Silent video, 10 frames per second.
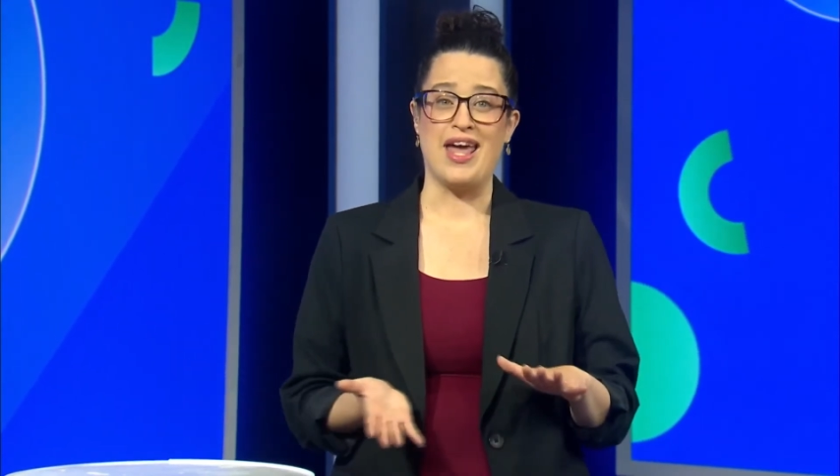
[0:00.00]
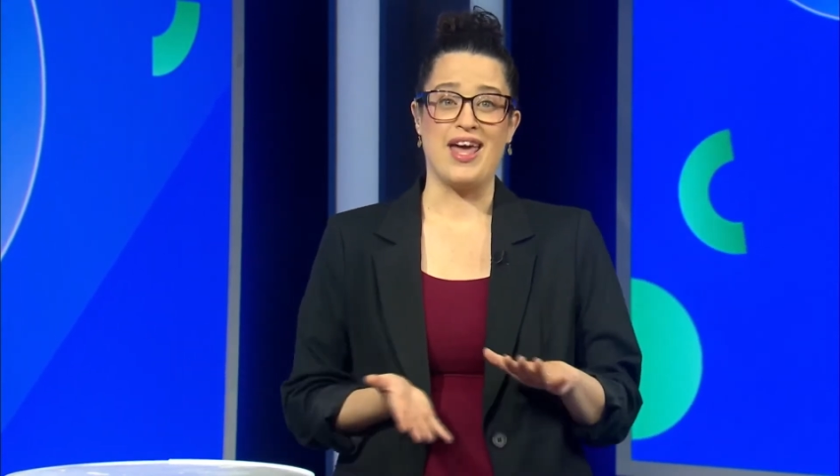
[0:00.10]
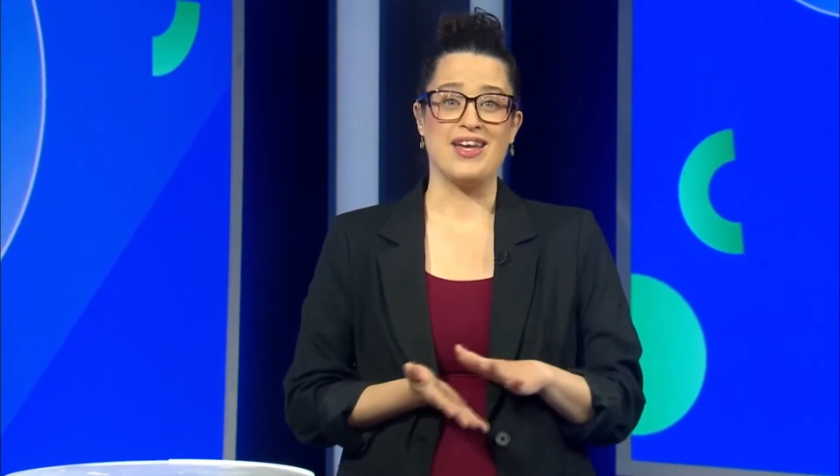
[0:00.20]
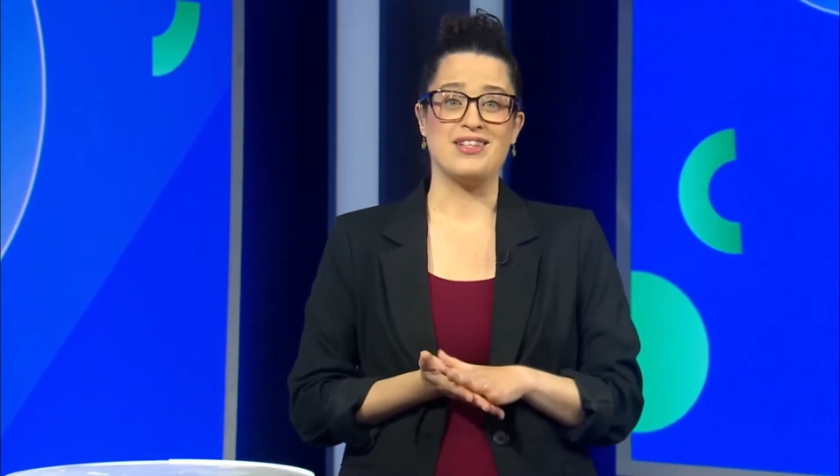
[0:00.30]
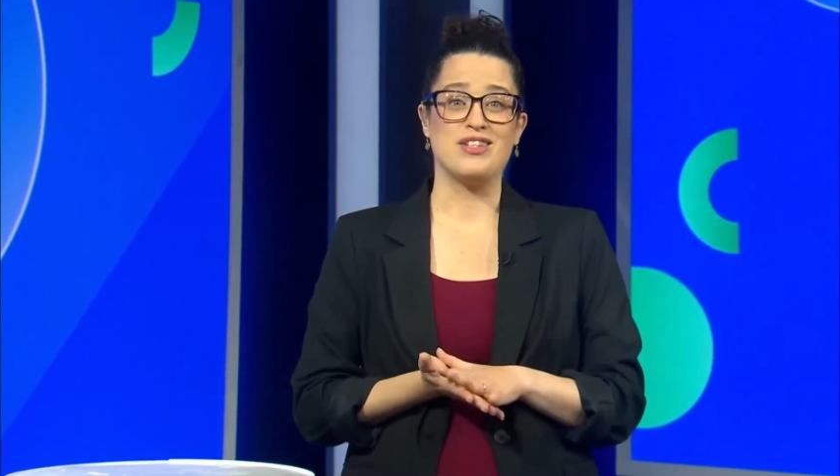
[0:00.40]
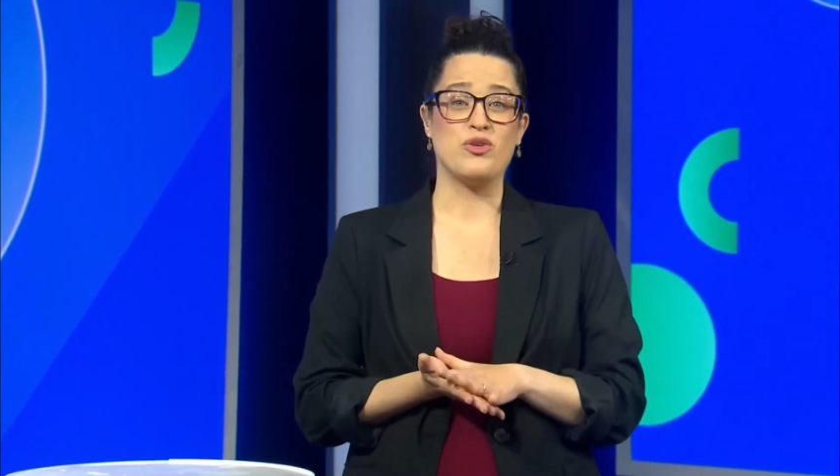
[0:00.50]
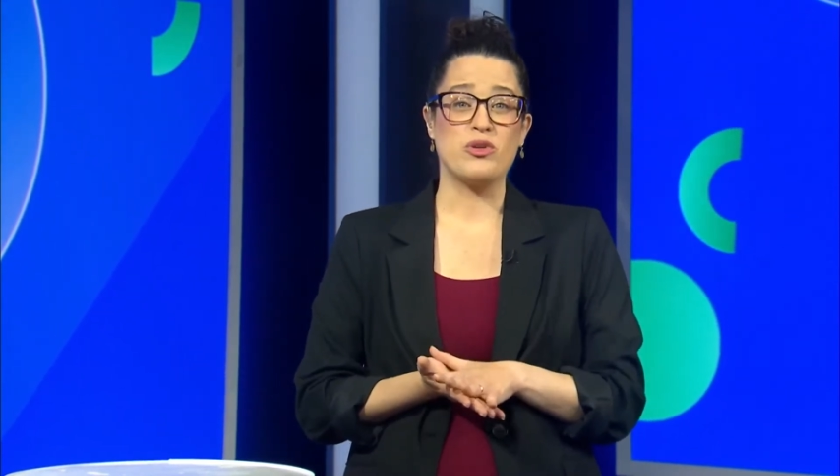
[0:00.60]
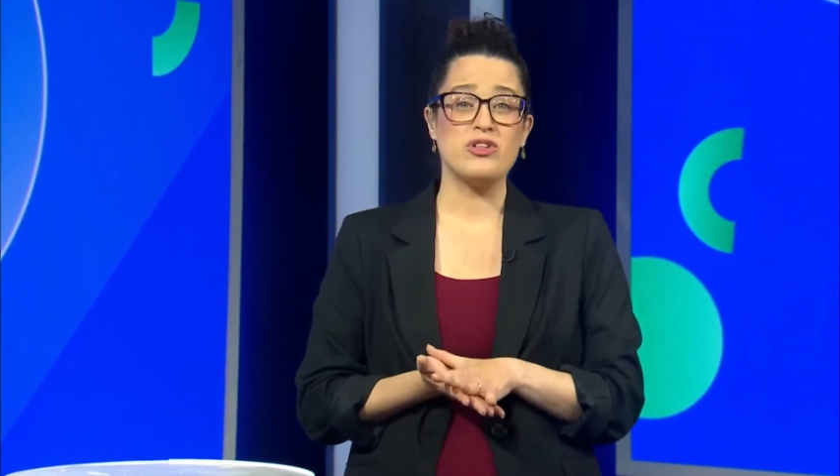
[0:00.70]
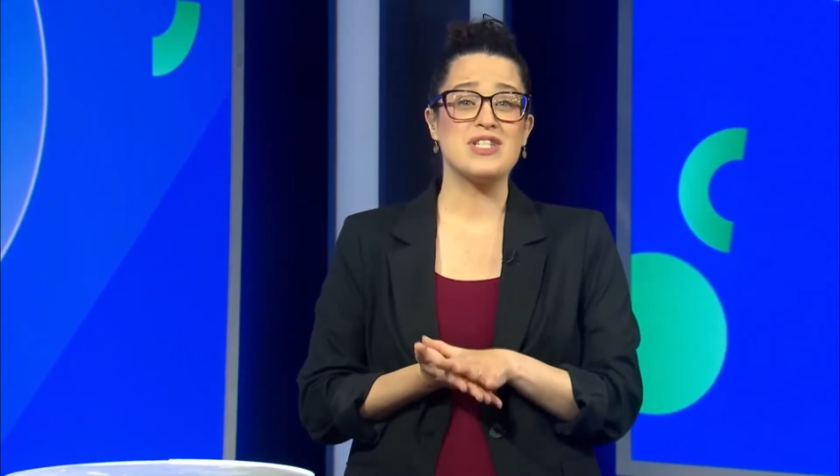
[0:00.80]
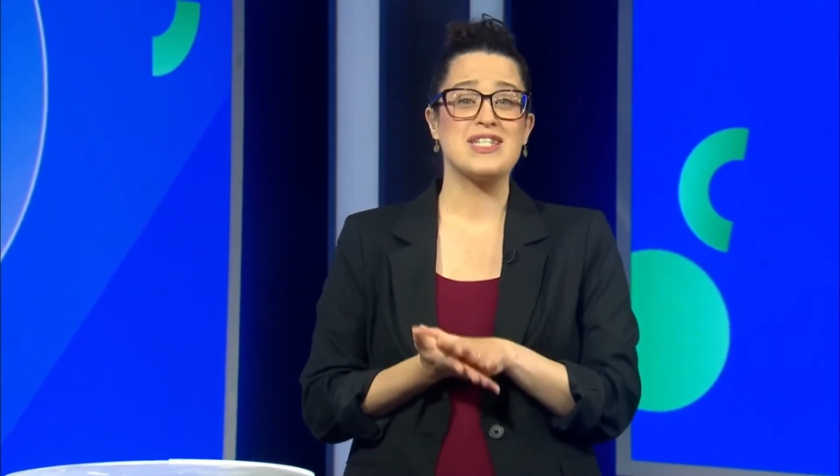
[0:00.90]
And in
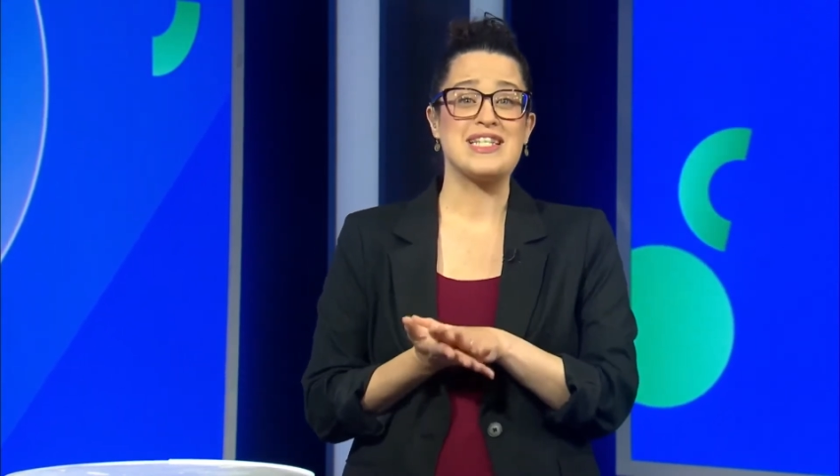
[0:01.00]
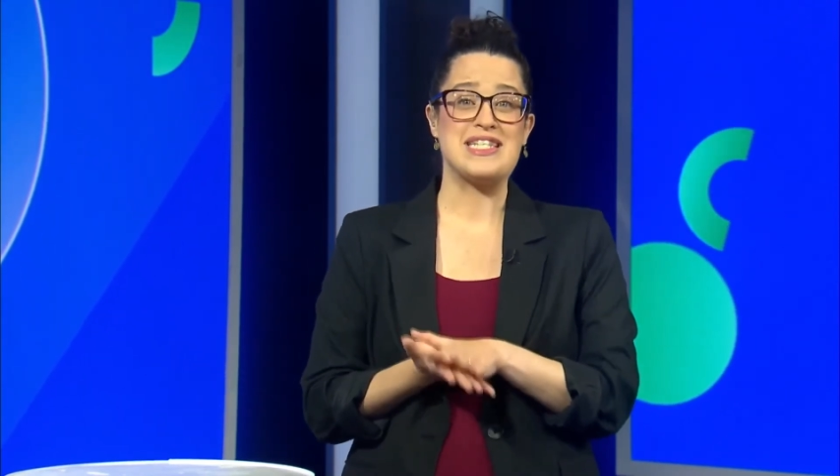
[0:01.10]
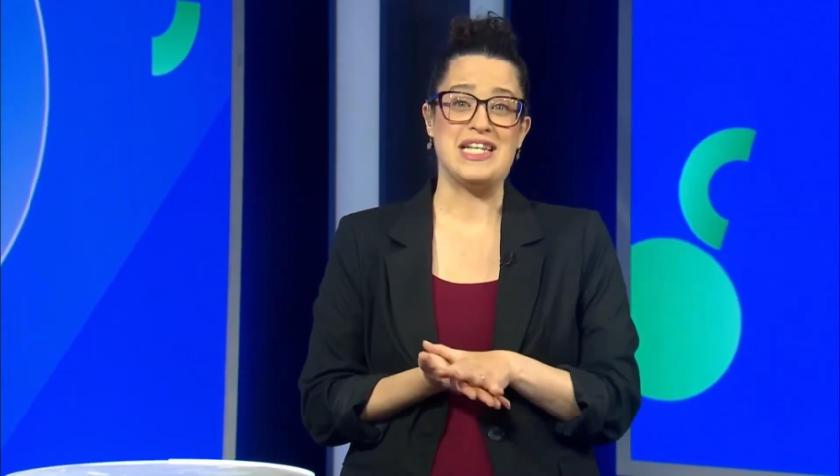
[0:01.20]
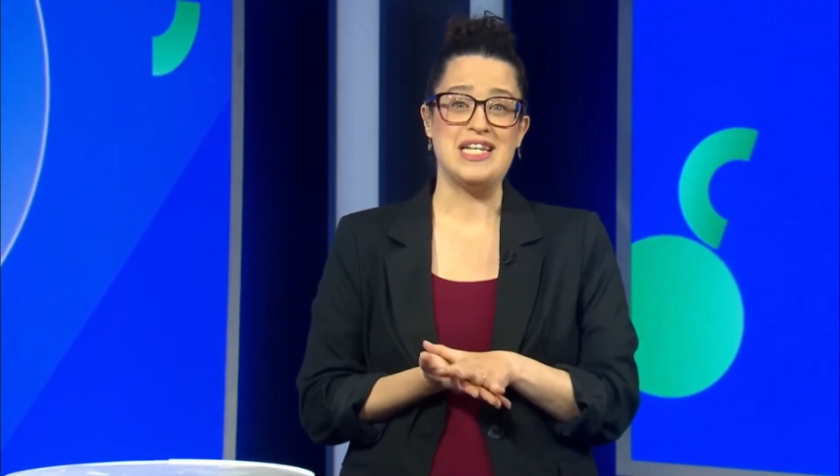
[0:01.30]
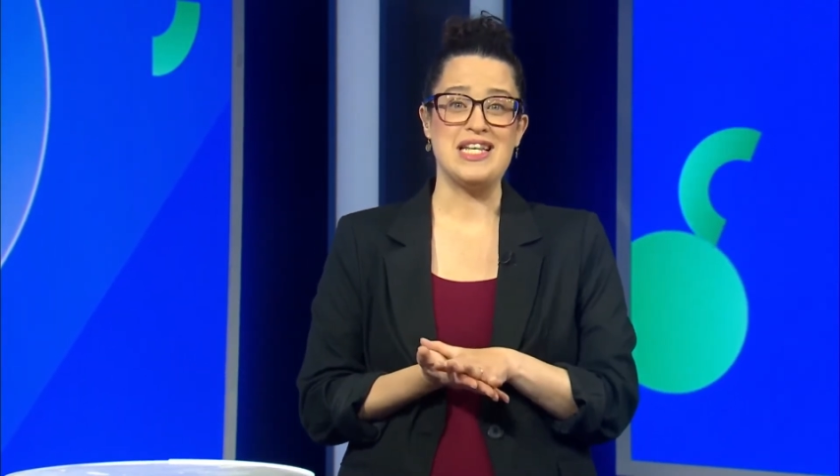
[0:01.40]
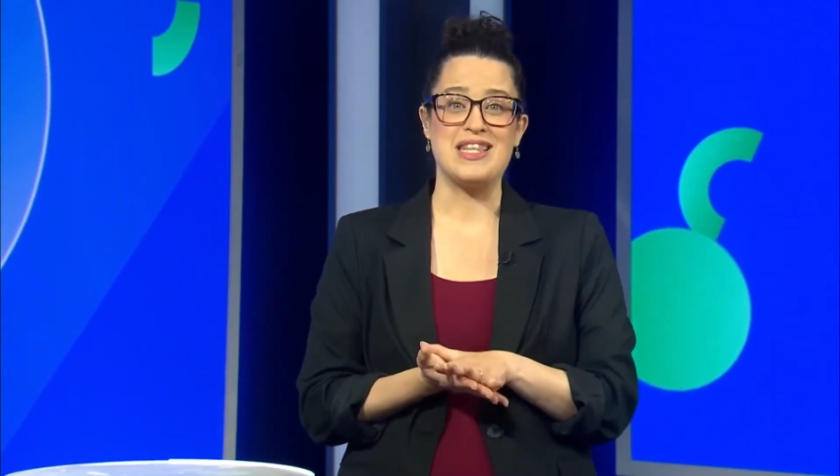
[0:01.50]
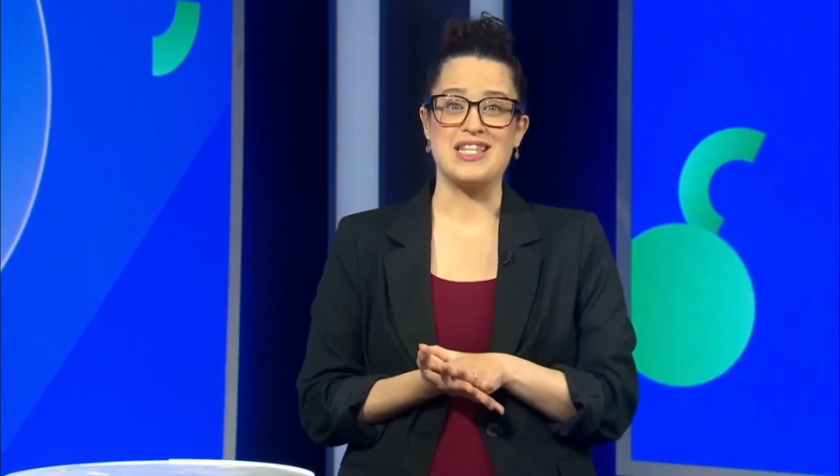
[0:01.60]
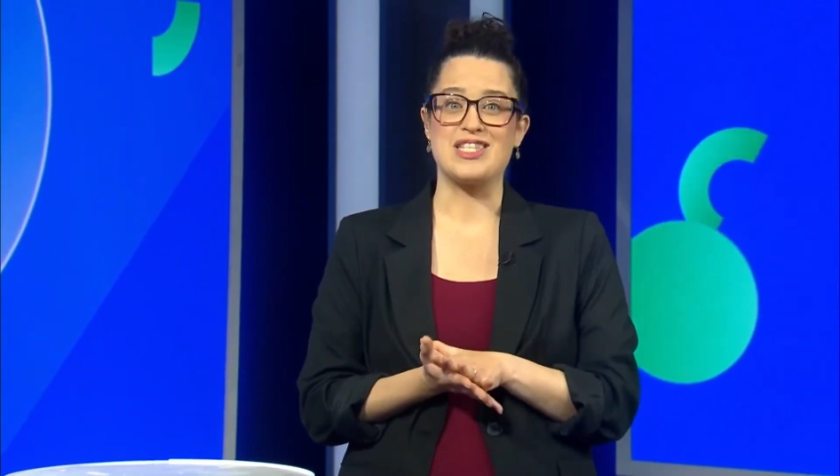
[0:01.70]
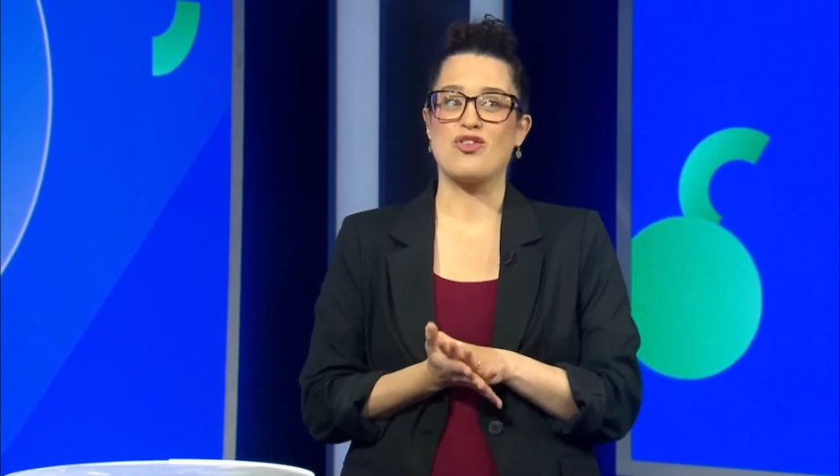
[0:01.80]
order to succeed in this